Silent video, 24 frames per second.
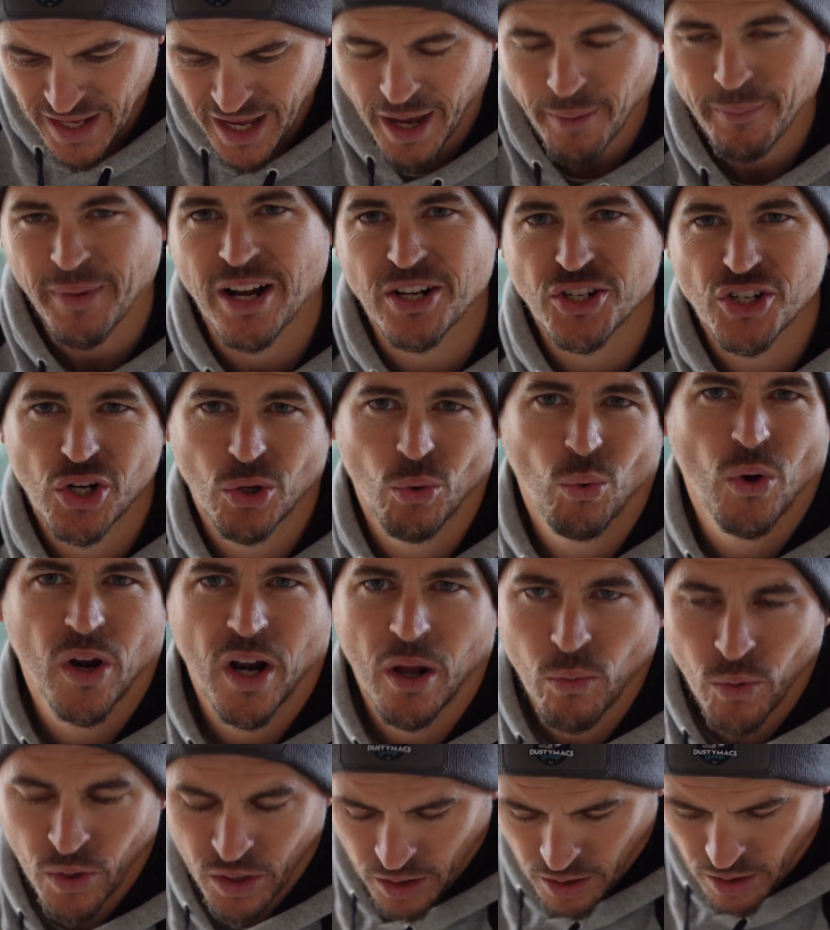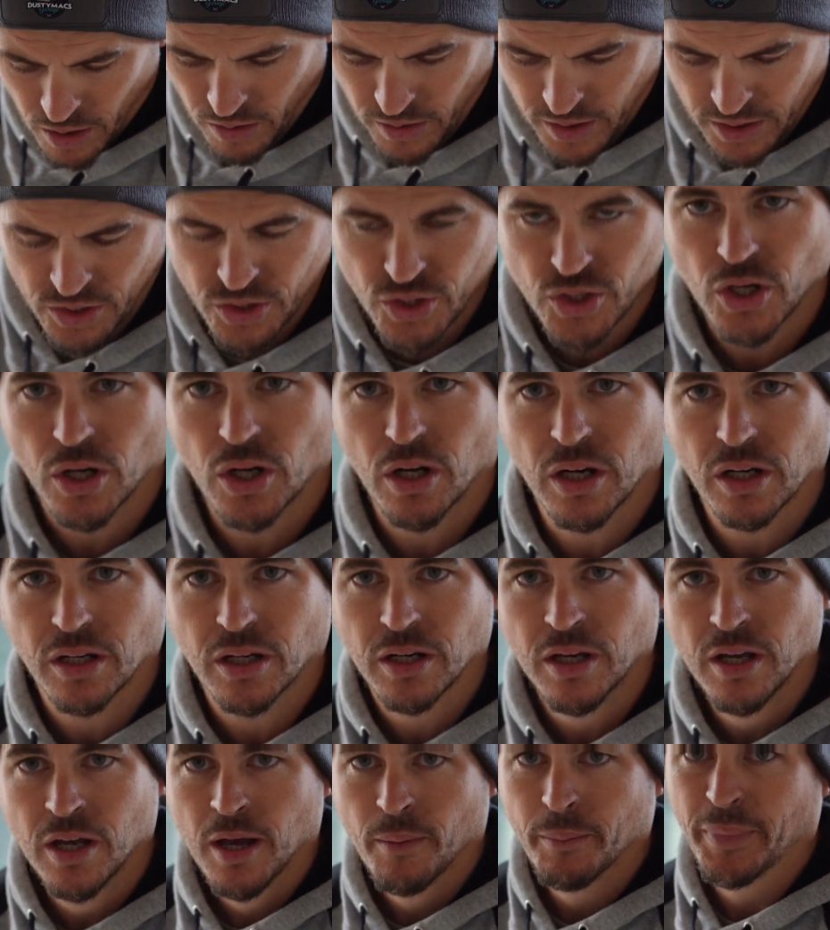I'm not sure what I want to call this truck,
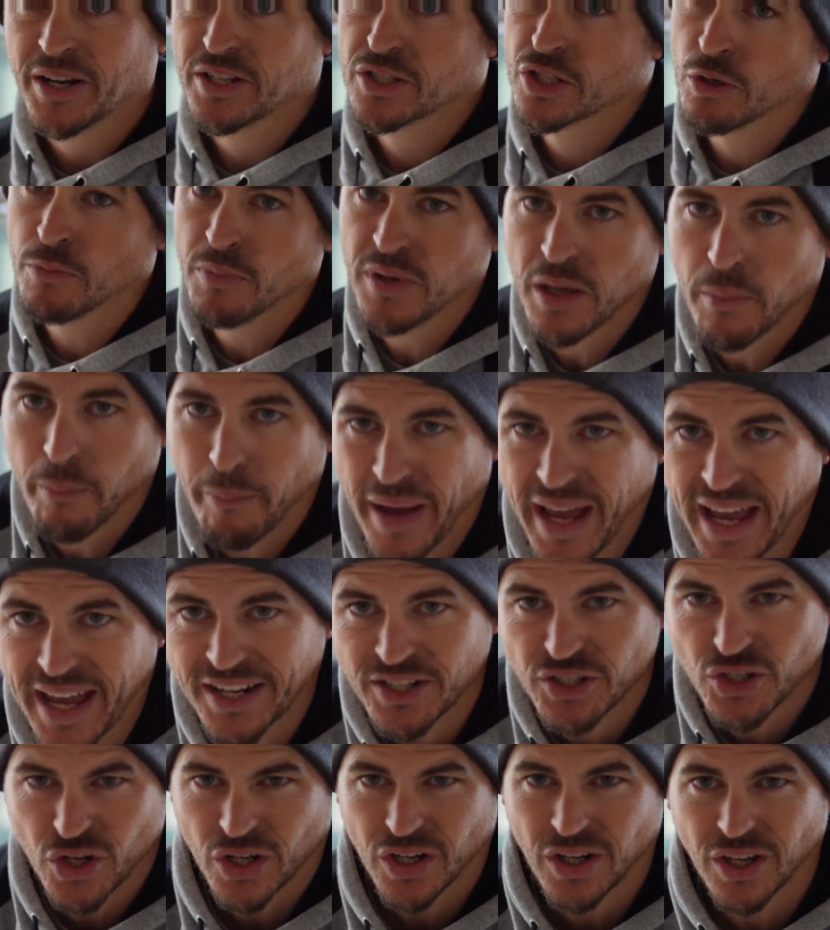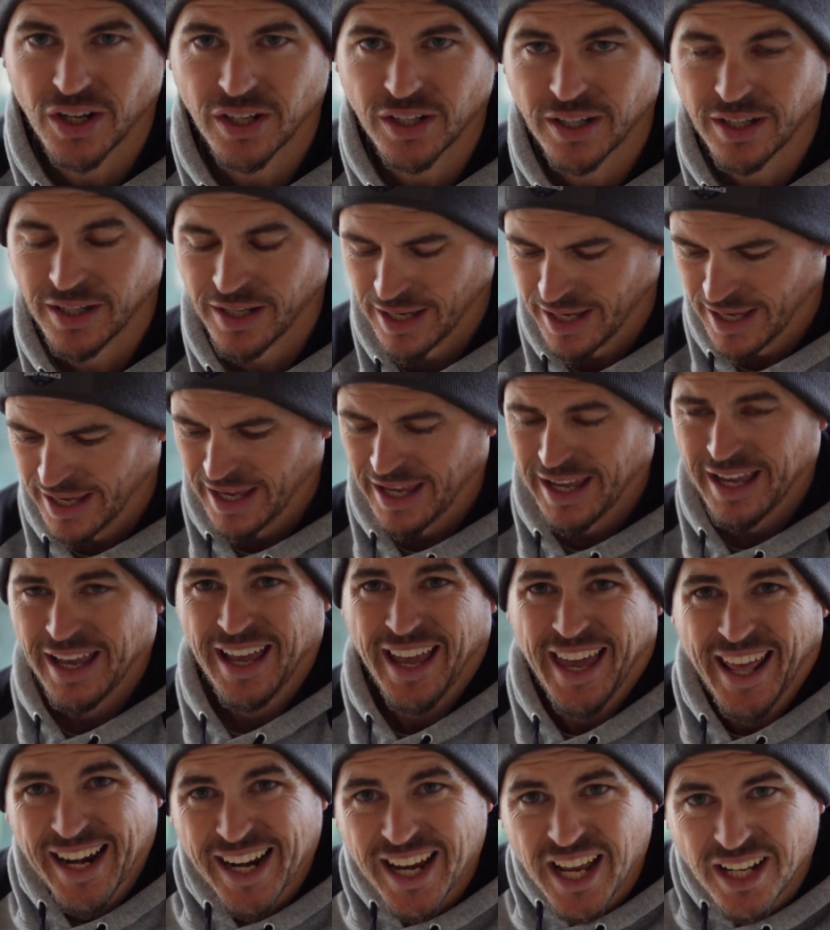but it's going to be a bad truck.
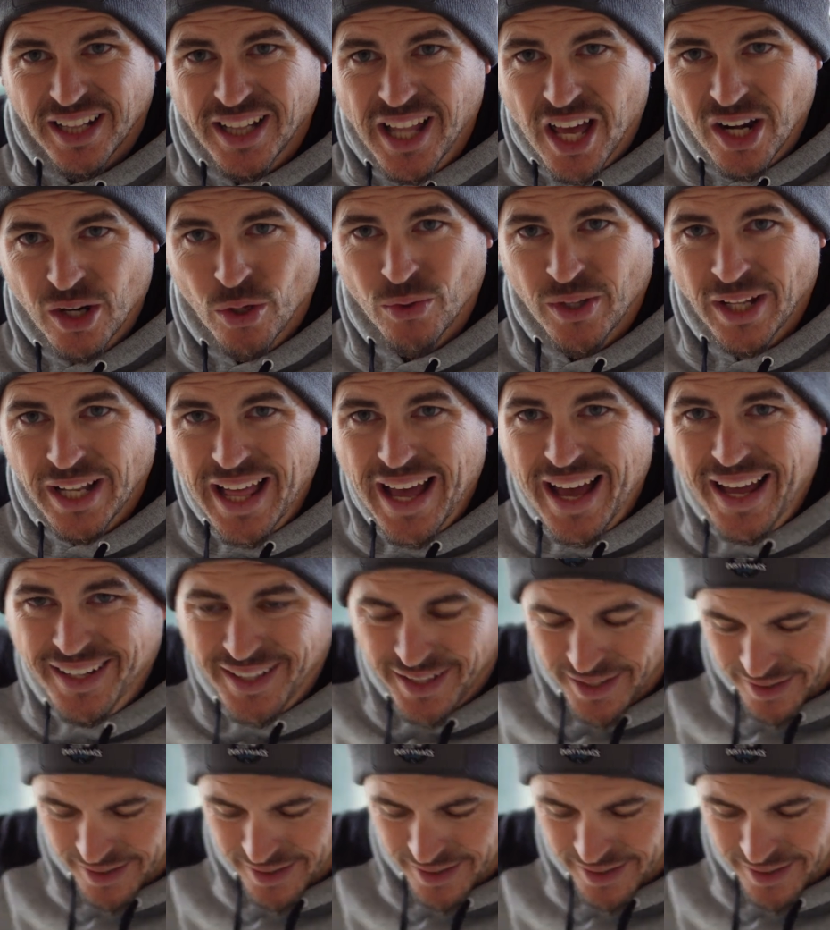And I got a lot on the line